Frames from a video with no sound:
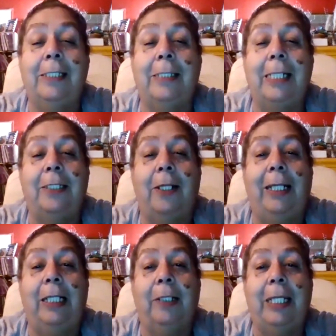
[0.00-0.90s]
They
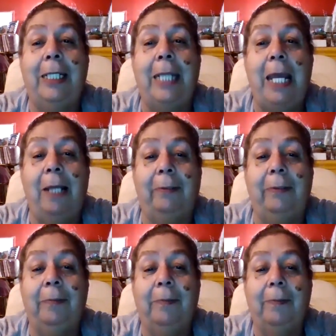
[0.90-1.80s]
started looking
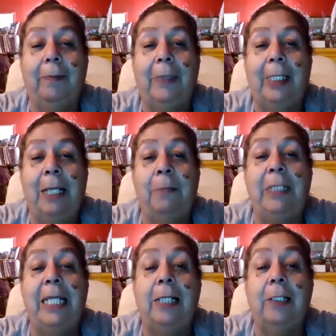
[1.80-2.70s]
down. And
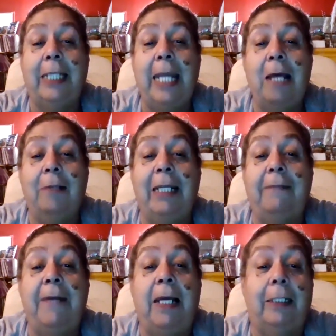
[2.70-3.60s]
when they looked down, they
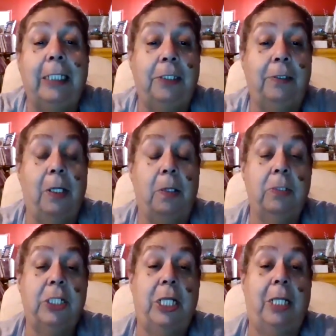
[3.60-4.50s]
fell into the
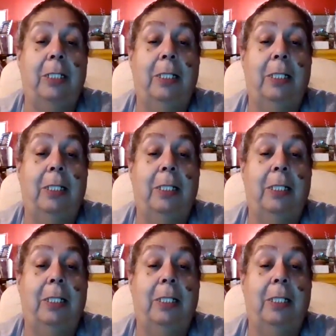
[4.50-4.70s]
ocean.